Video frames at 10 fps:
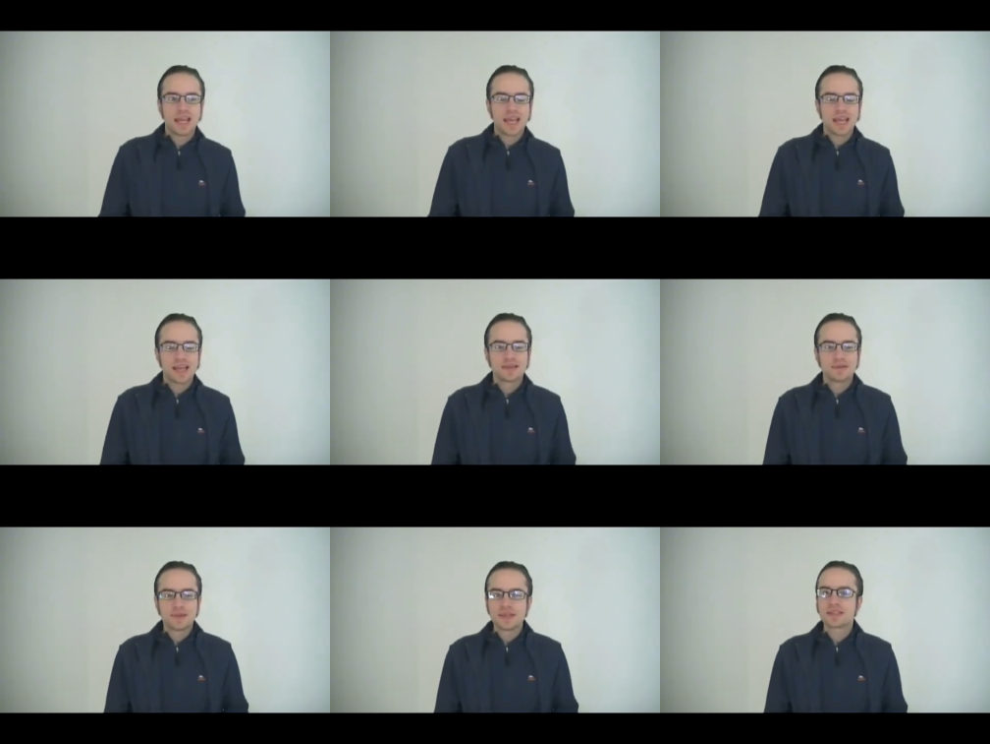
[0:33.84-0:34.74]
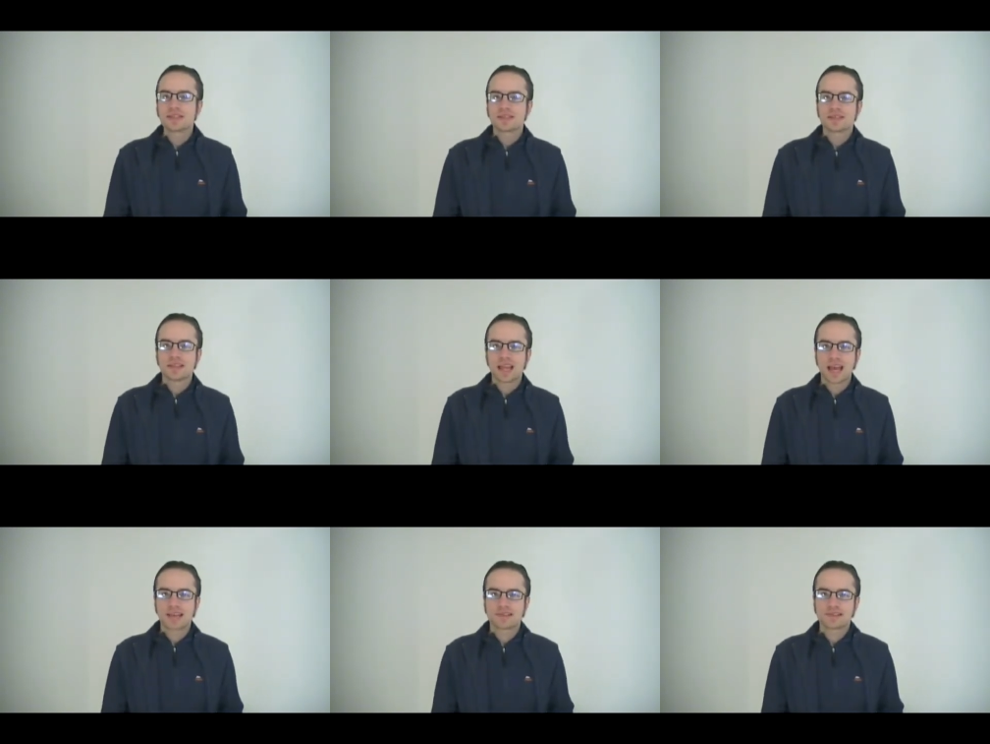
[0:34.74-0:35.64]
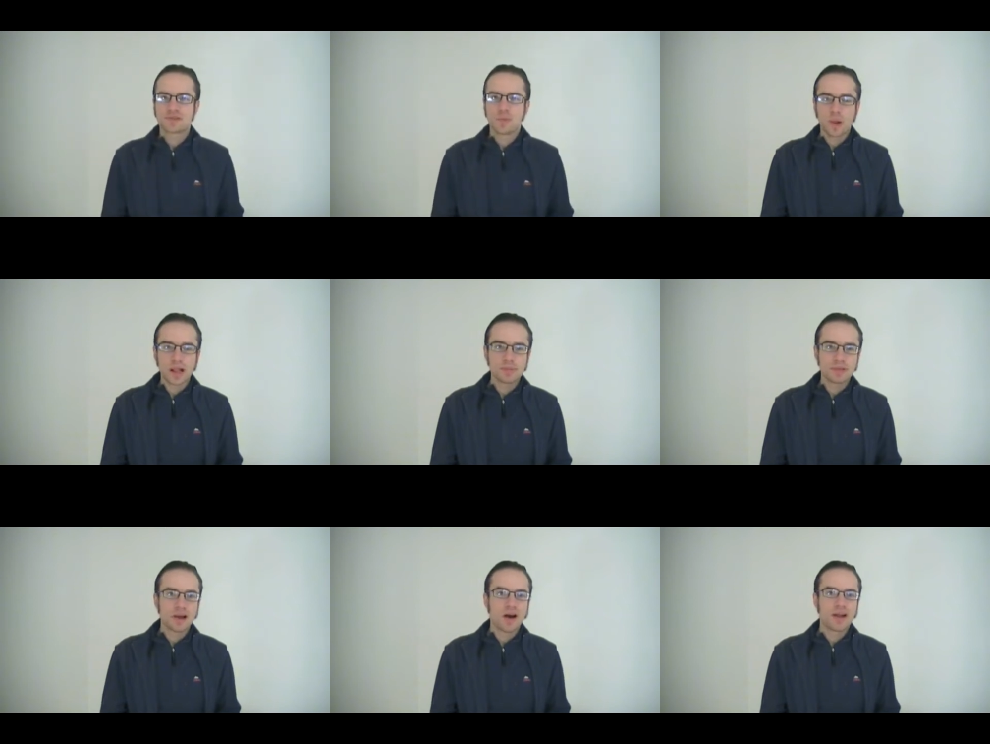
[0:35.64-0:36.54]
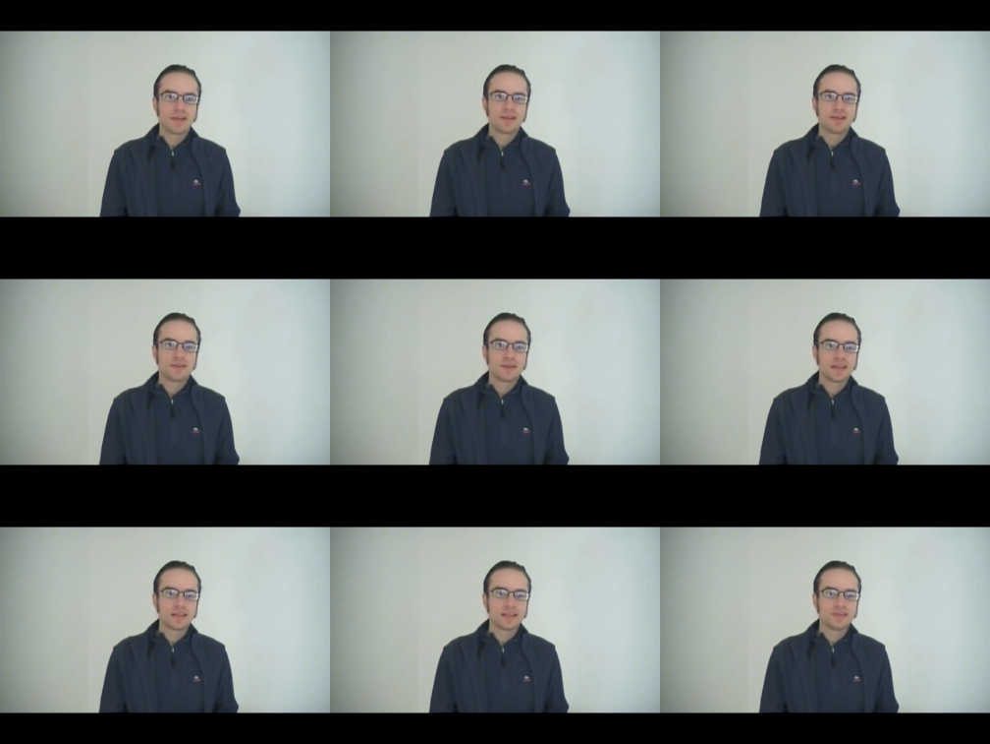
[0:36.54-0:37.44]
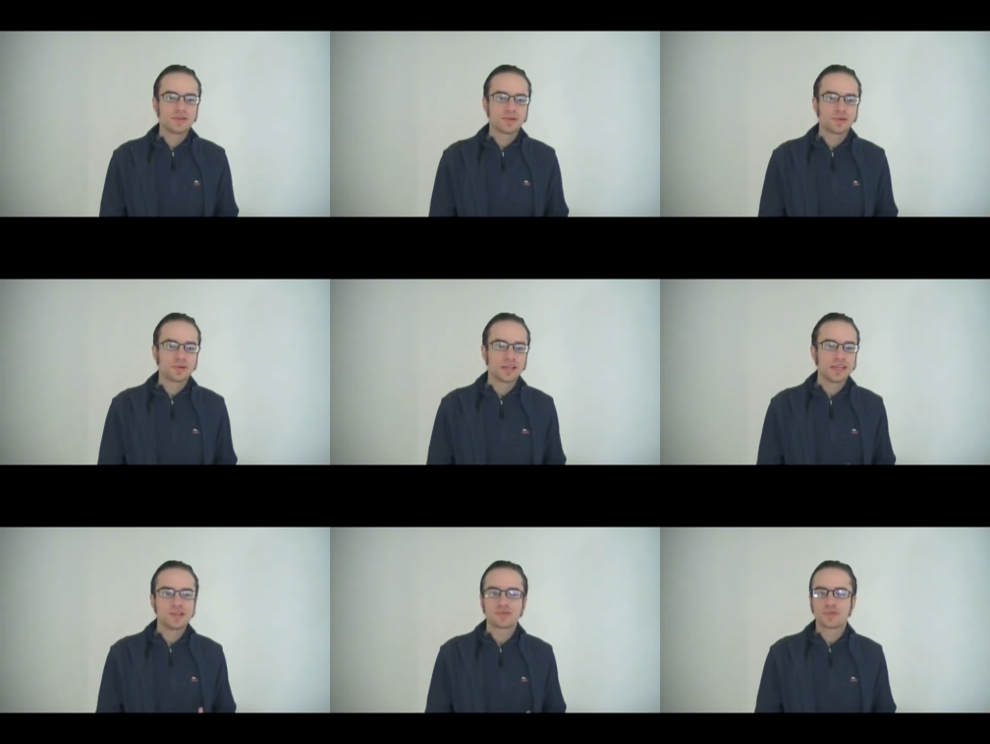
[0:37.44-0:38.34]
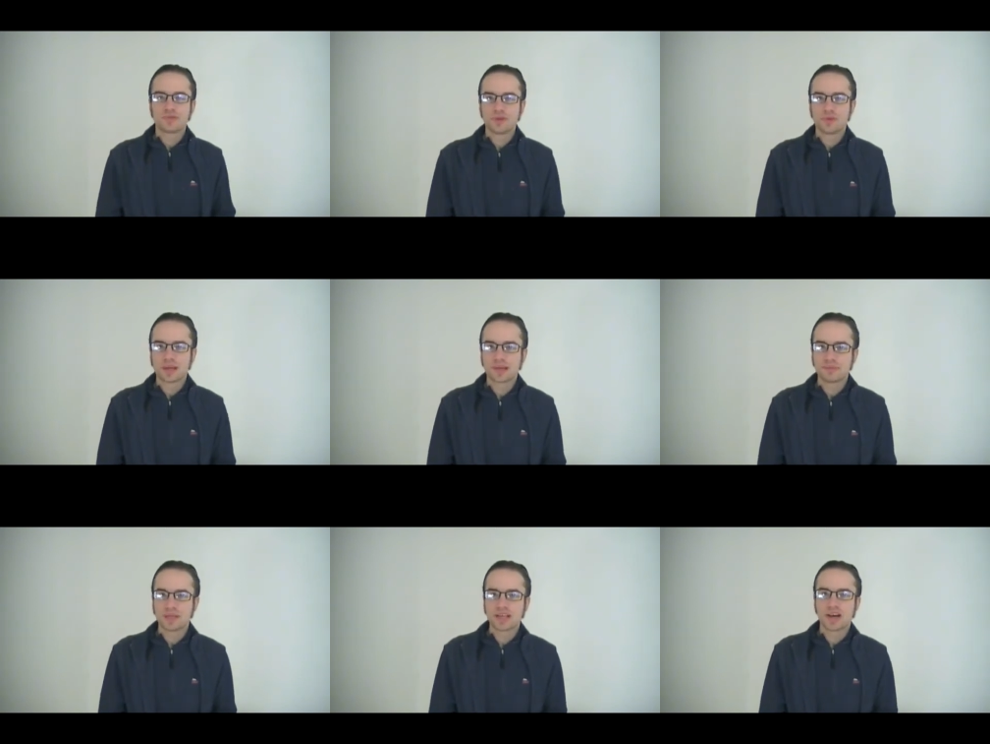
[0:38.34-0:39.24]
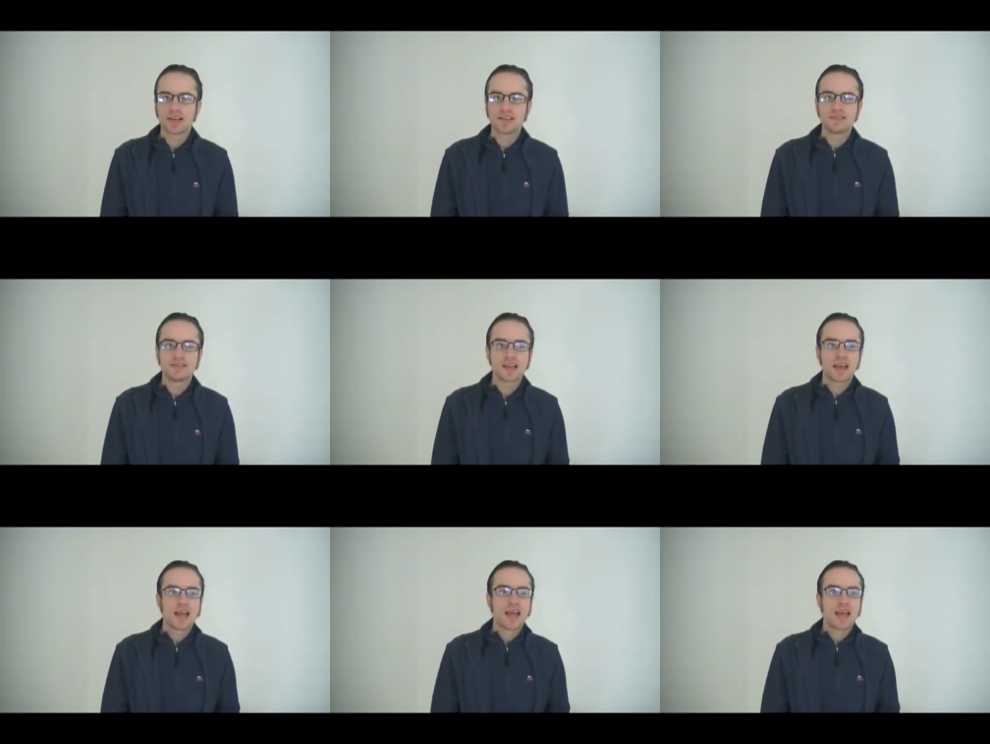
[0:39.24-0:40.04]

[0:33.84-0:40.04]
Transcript: And this lasts well beyond your initial viewing because